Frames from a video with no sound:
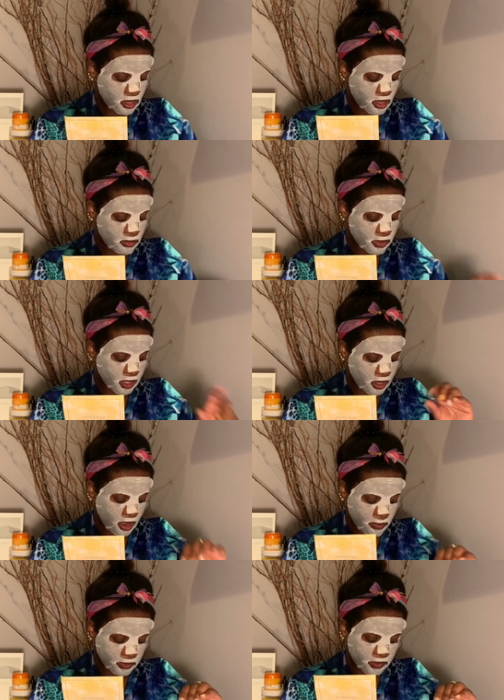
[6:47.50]
But a
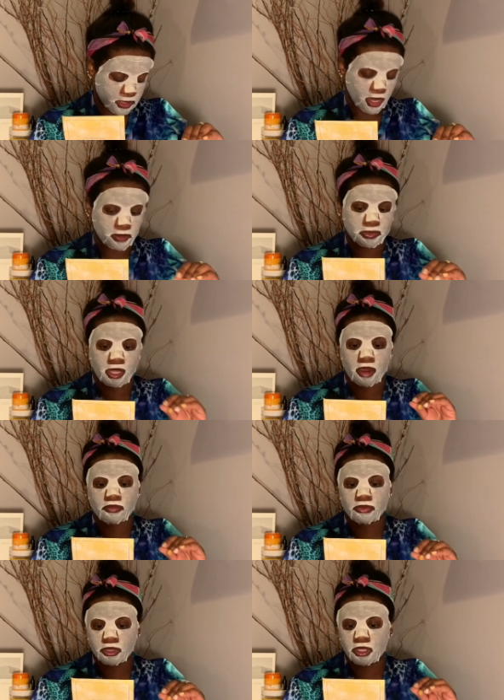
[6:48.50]
couple of these items, like I
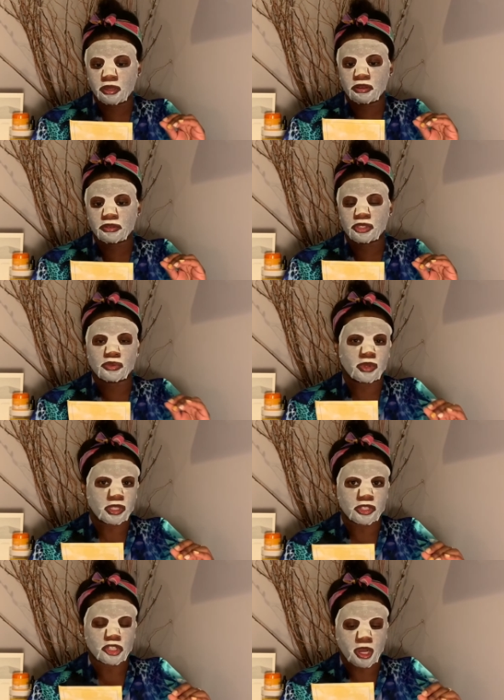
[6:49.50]
really just wanted
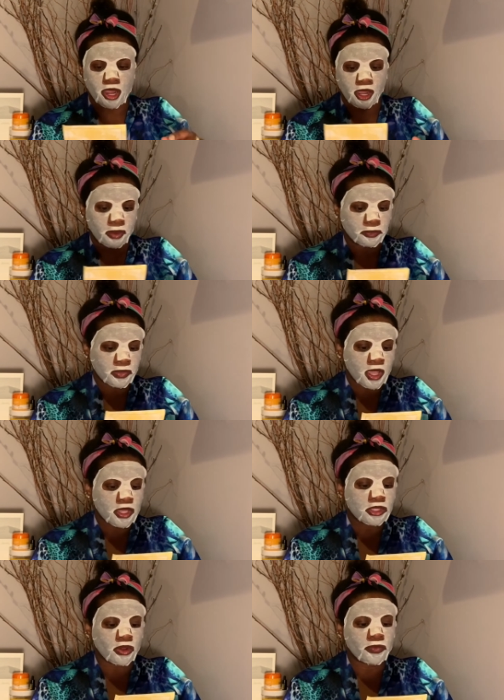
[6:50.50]
to try.
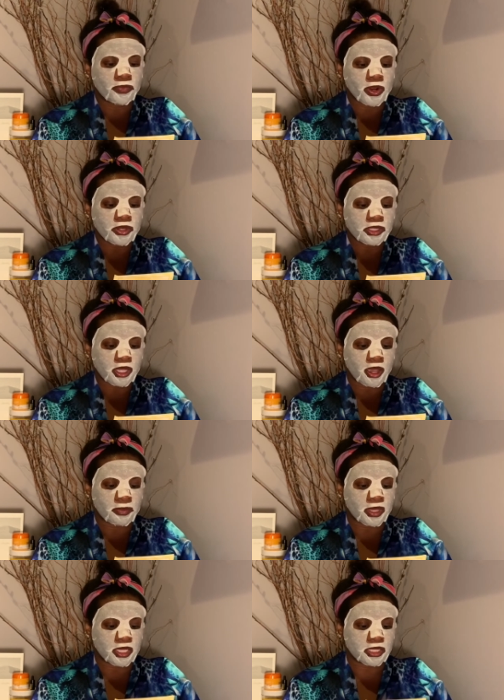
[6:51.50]
So first up
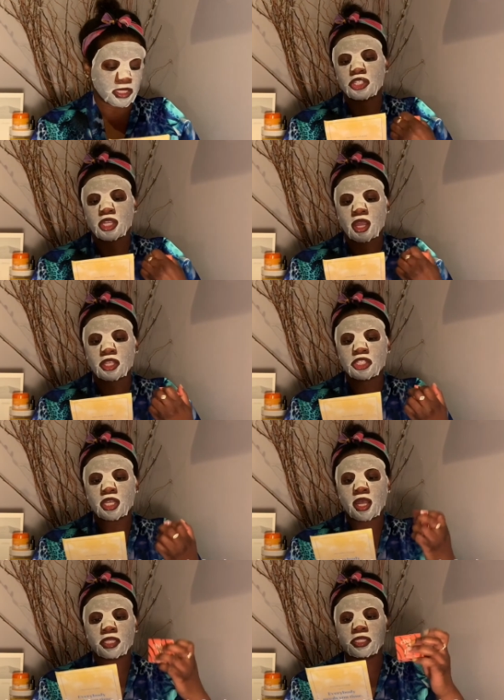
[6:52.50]
is the
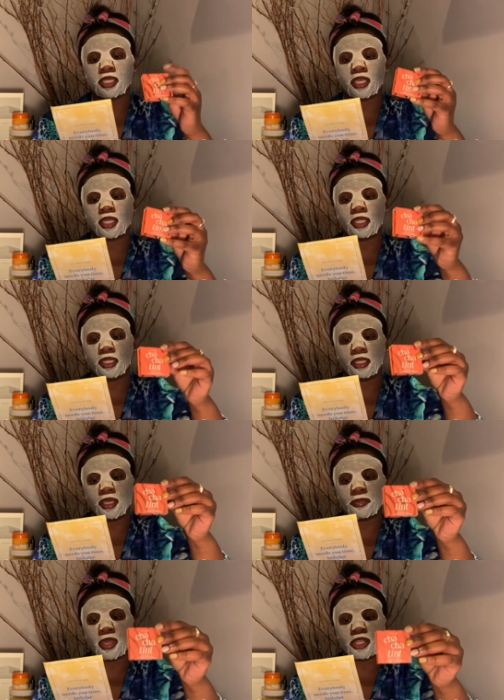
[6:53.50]
Chachatint
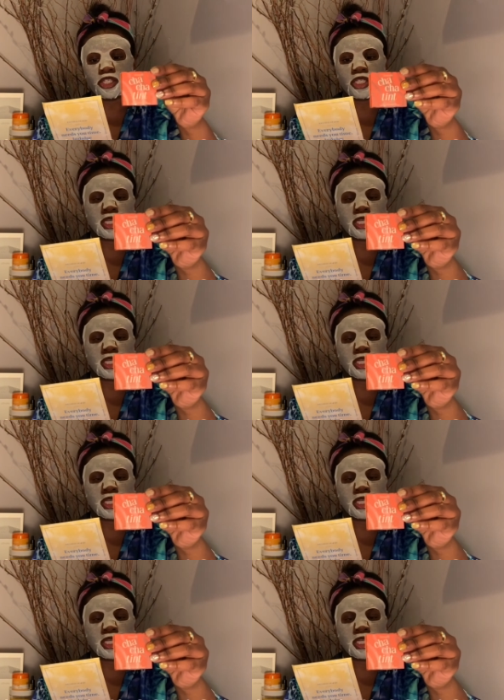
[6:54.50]
lip and cheek